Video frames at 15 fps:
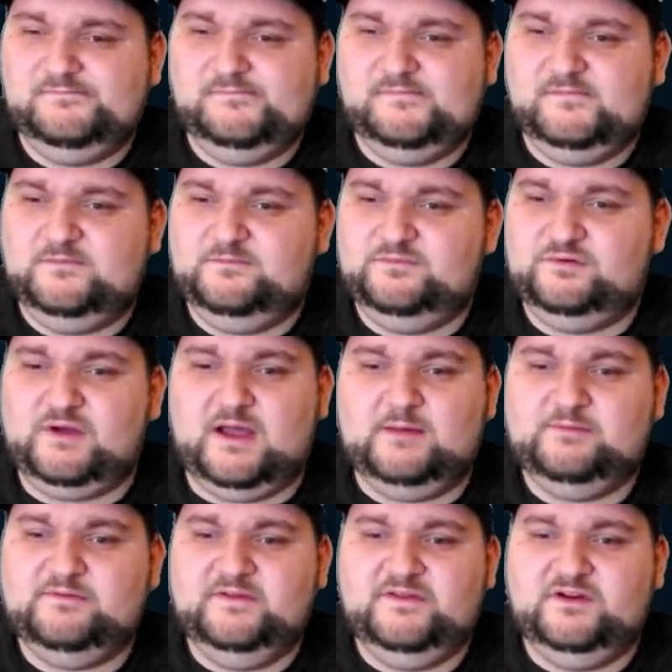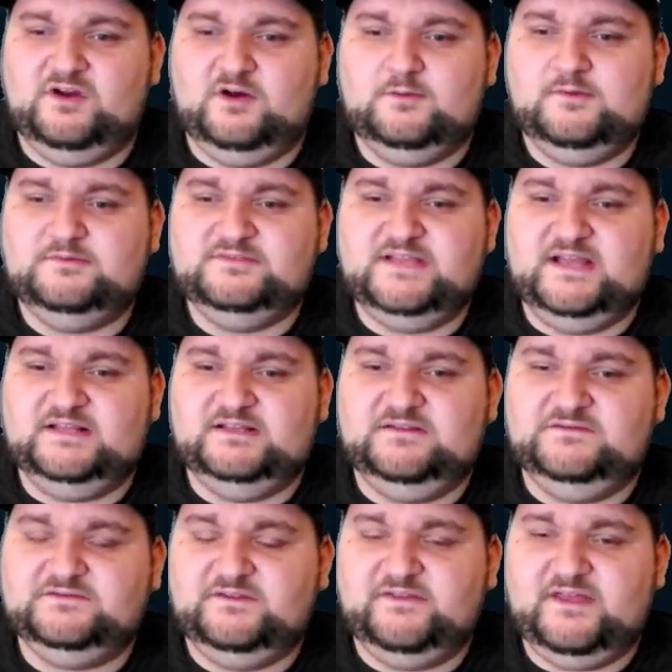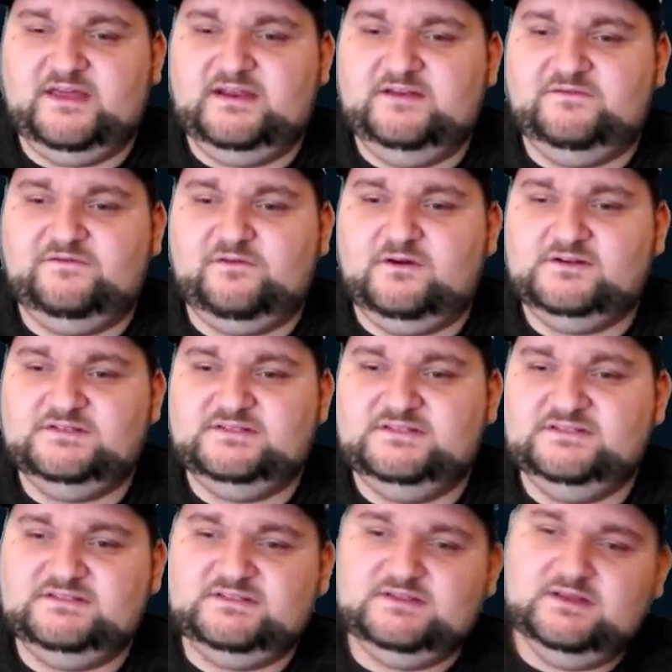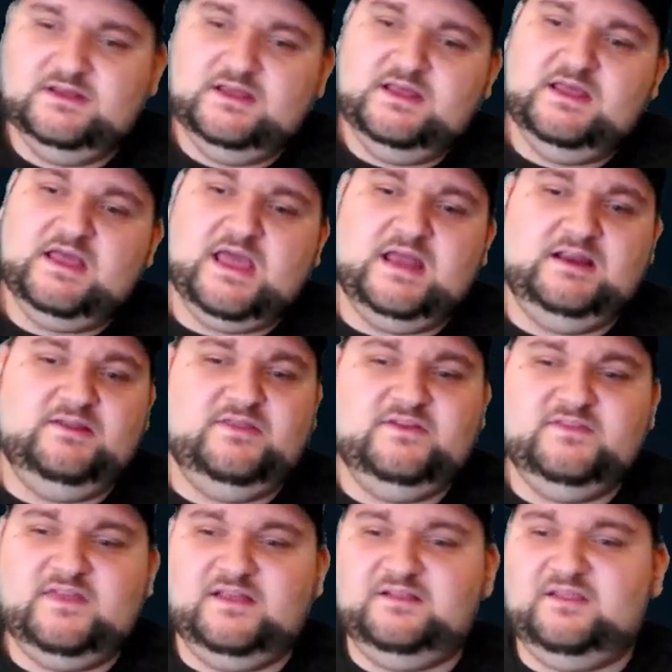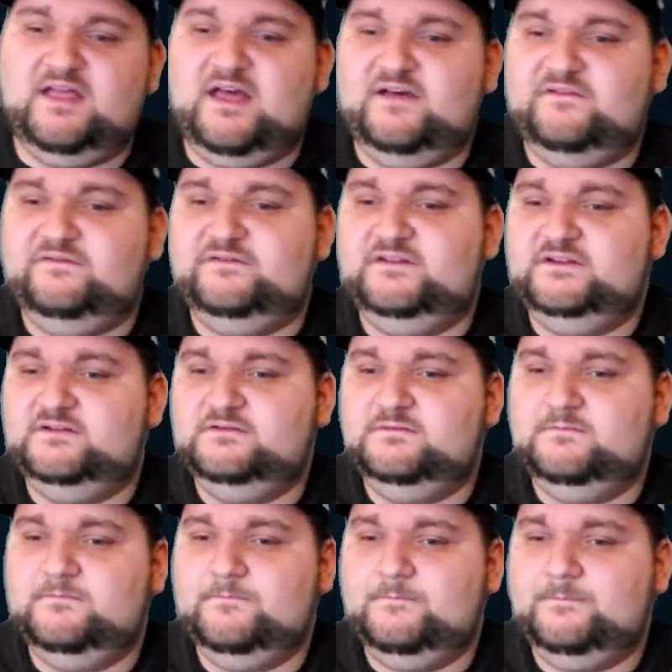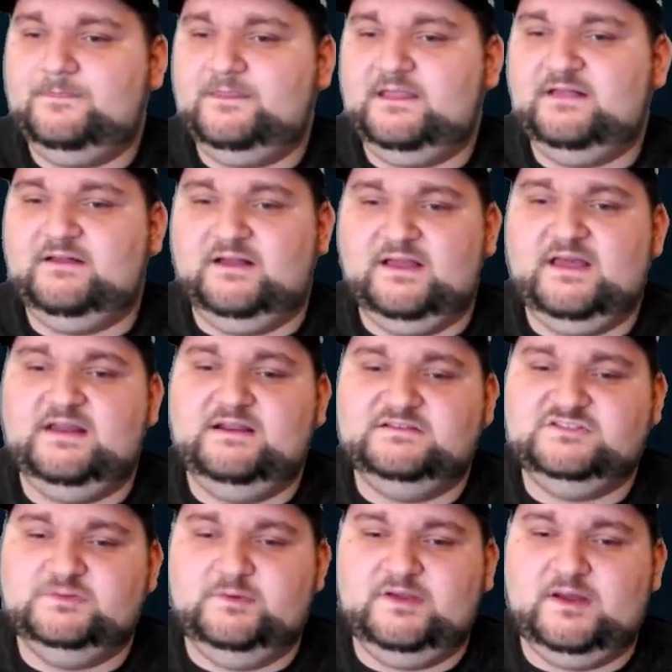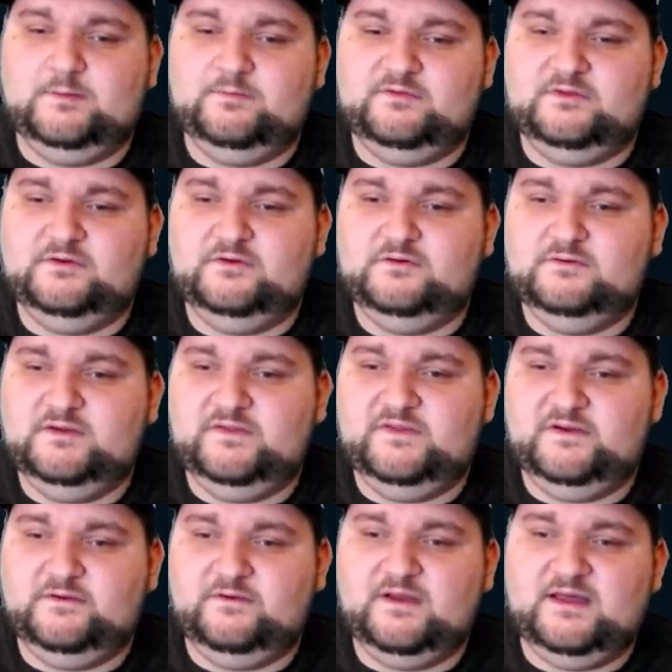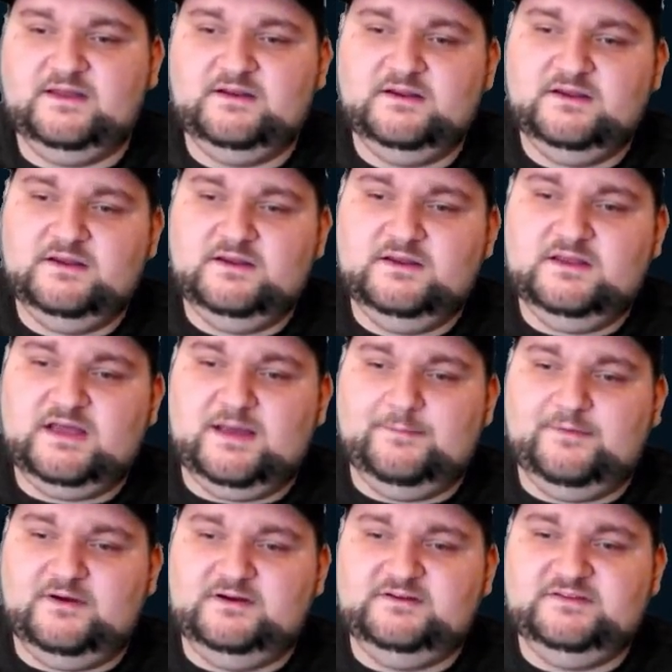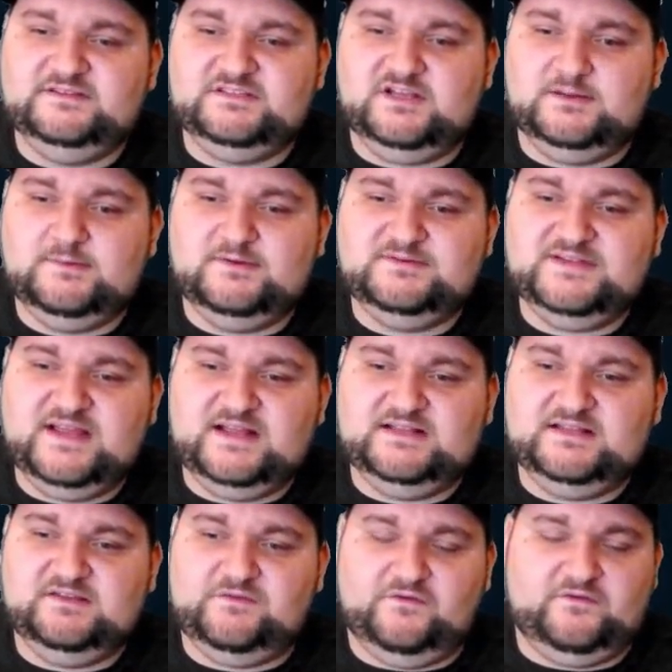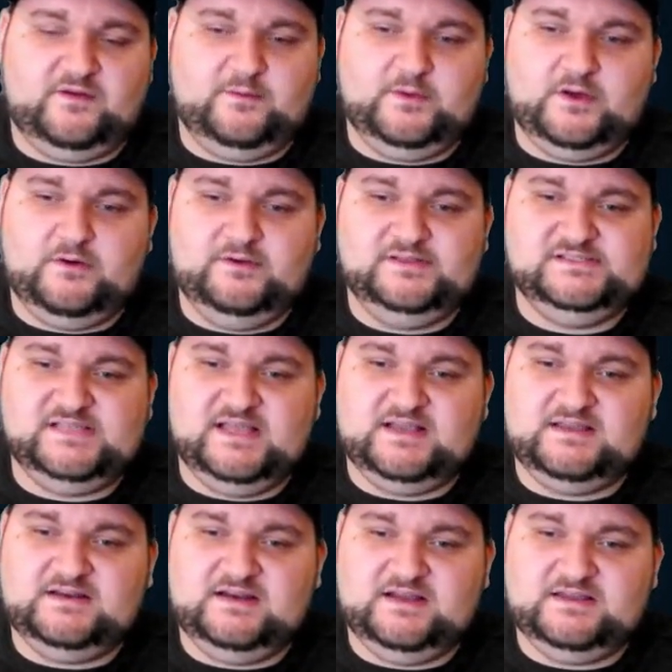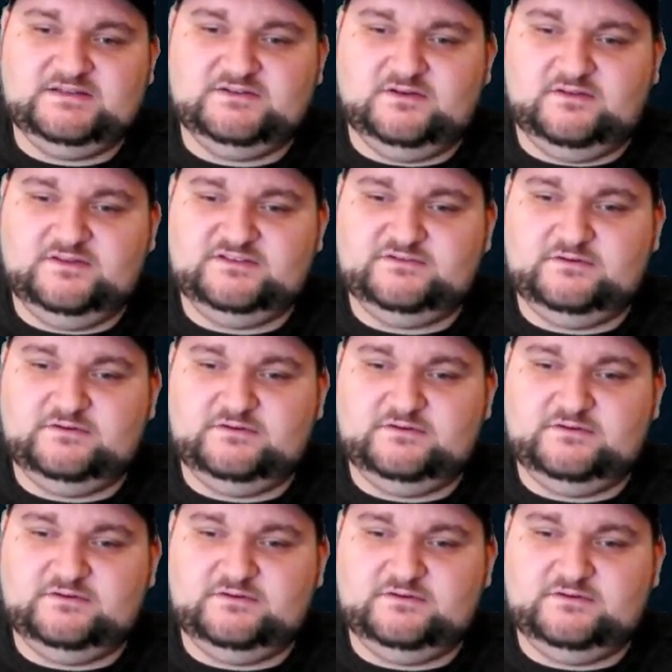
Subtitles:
probably their home objective. So then it forces anything they left, like again, assuming I'm blue and they're red, I'm burning this home objective. If I'm going second and I control this one and